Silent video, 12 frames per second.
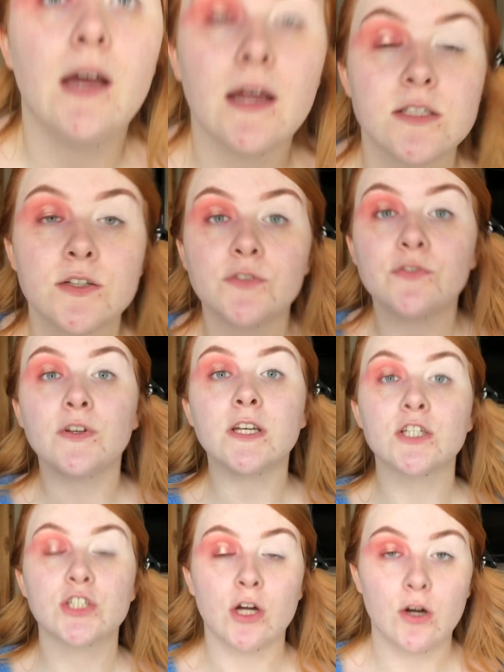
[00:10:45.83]
And to
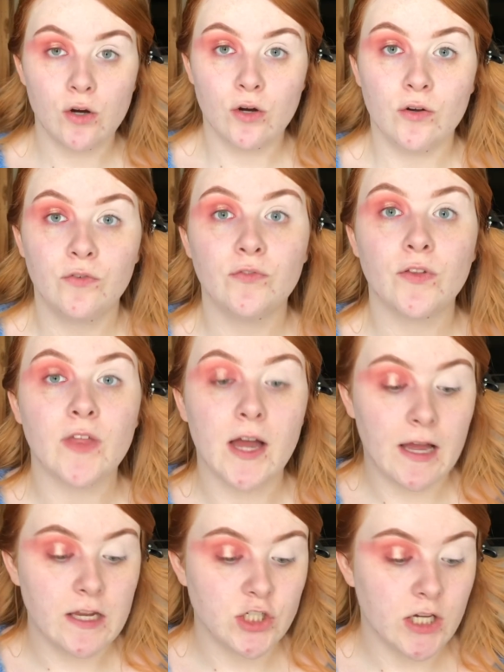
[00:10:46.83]
finish off the
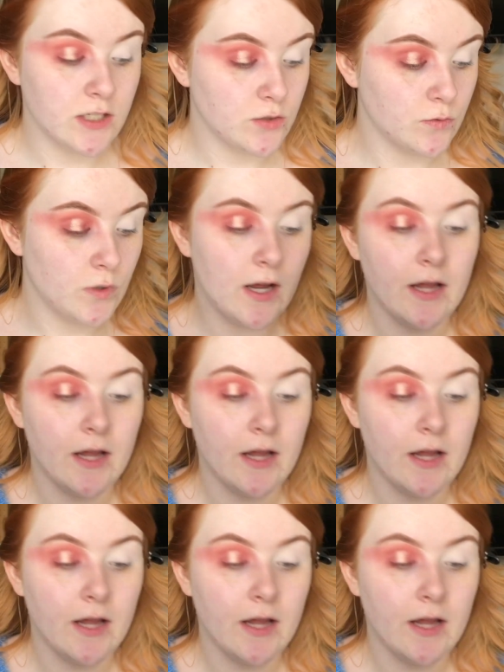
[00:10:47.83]
eyeshadow,